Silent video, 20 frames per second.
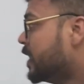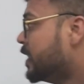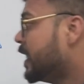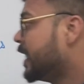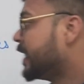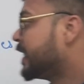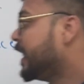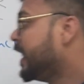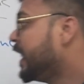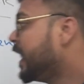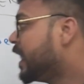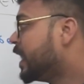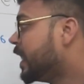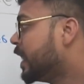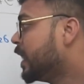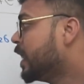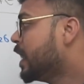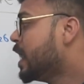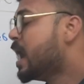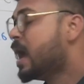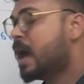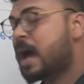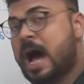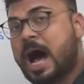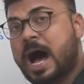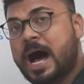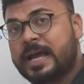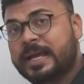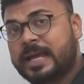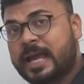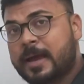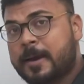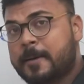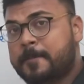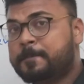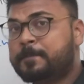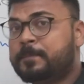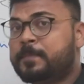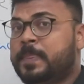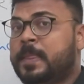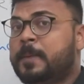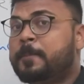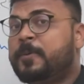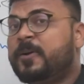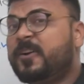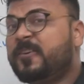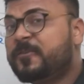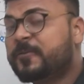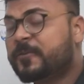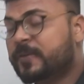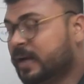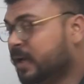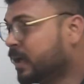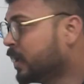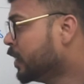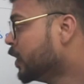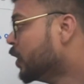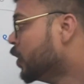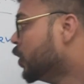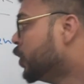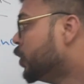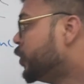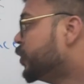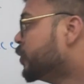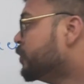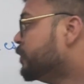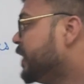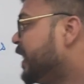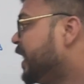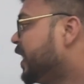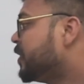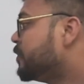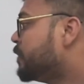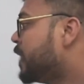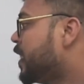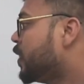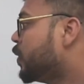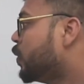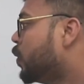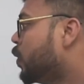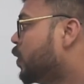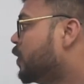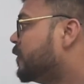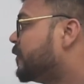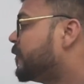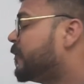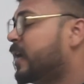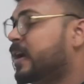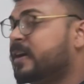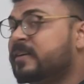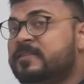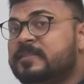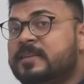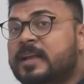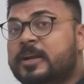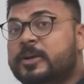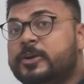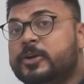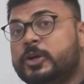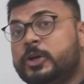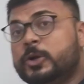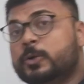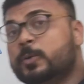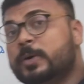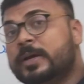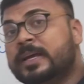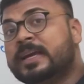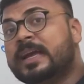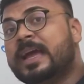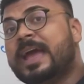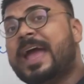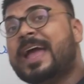Like here, I am preferring to meet my old friends than doing